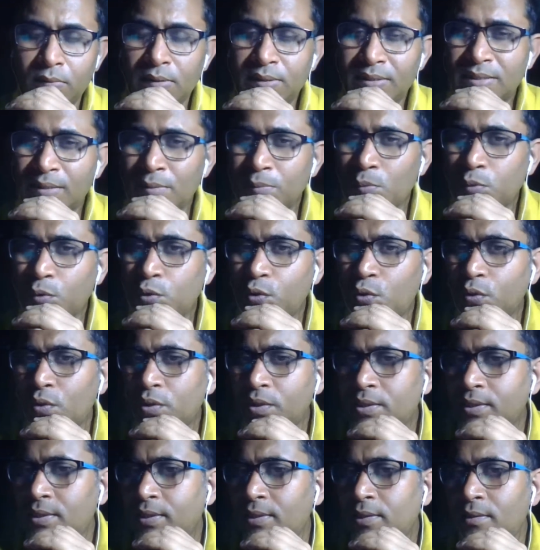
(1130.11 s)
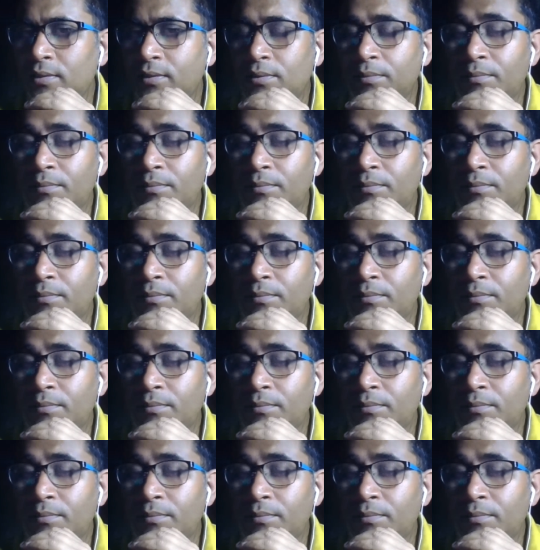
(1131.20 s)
Instamojo is there,